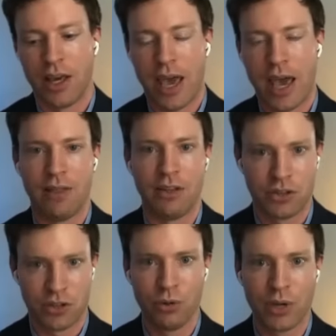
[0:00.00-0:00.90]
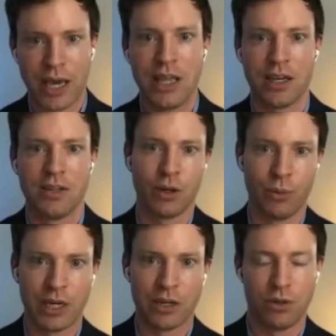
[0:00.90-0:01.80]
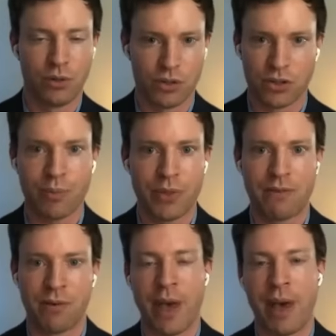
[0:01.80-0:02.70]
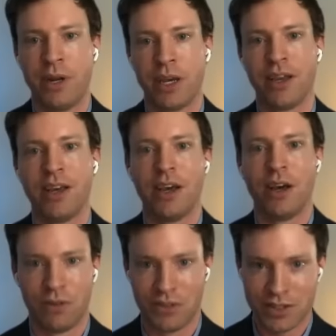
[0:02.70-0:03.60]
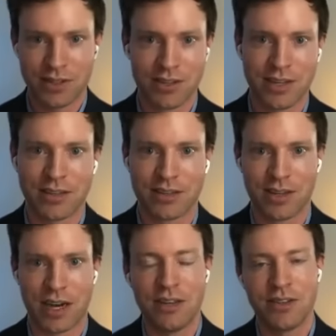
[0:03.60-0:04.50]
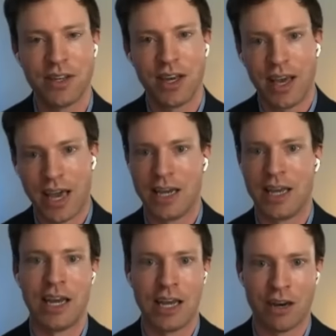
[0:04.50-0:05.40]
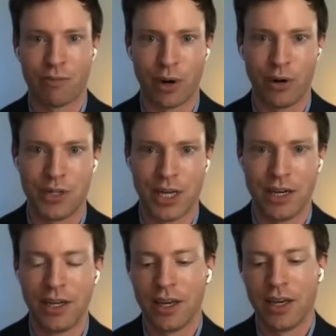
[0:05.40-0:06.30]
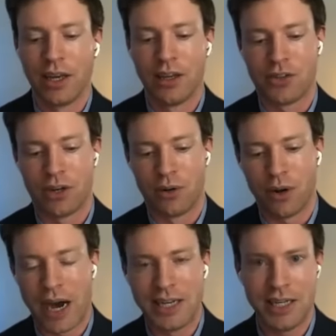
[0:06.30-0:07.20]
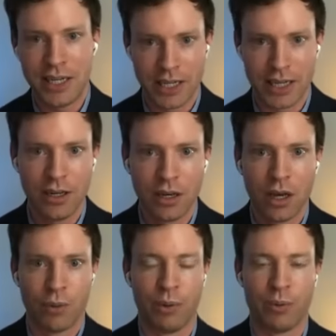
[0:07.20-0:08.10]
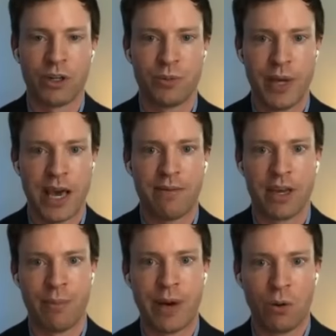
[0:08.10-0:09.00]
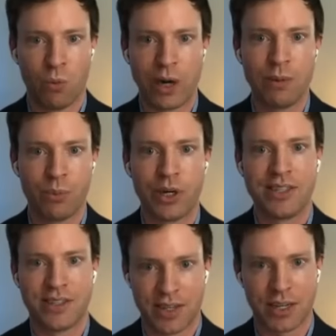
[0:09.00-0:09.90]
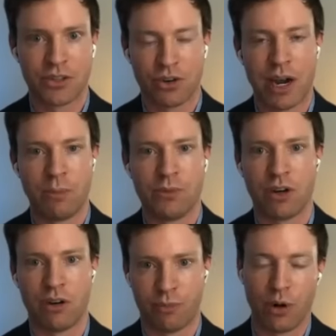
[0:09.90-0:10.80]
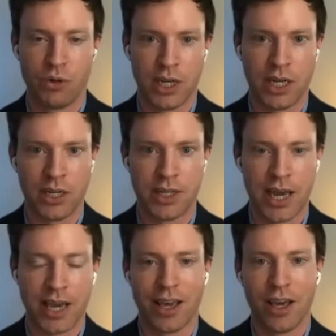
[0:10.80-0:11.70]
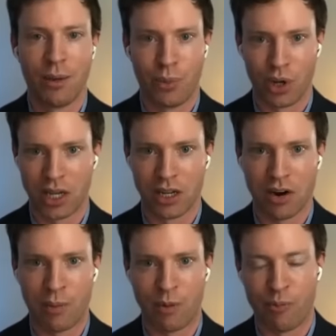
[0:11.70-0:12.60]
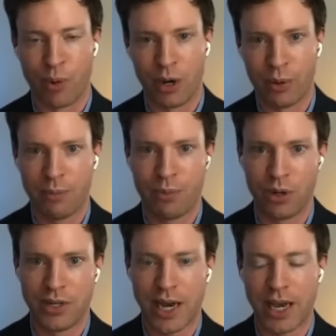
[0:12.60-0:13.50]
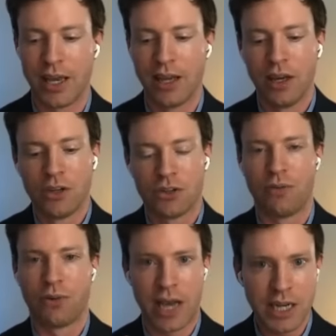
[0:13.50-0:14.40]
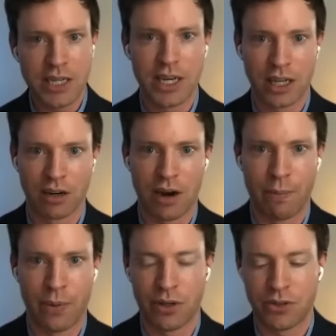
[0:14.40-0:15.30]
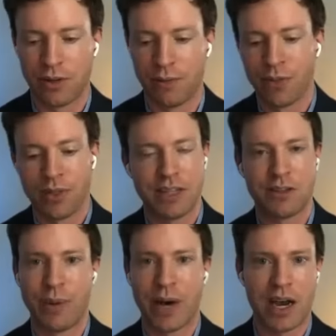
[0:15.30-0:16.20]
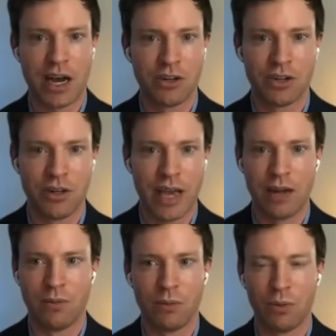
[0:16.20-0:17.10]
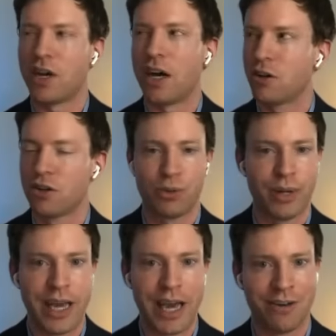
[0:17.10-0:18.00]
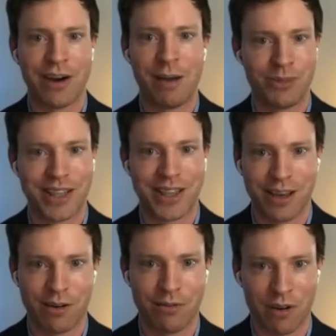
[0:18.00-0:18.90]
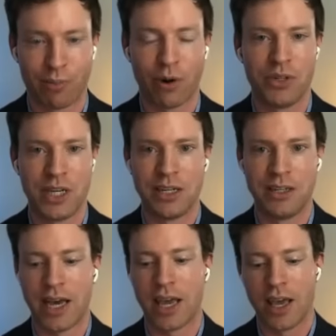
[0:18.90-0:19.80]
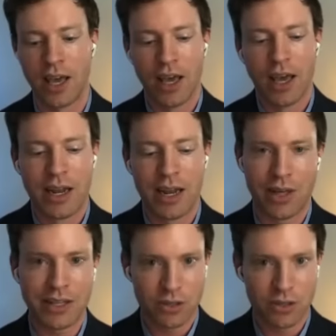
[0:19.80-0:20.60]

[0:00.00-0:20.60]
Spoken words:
And there's two key things that we can do to stop that from happening. Resistance exercise and getting enough protein. So ideally, we want to be having about 1.6 grams of protein intake per kilogram of body weight per day. So for an 80 kilogram person, that's about 128 grams, I think, of protein intake. Mm-hmm. Now that's a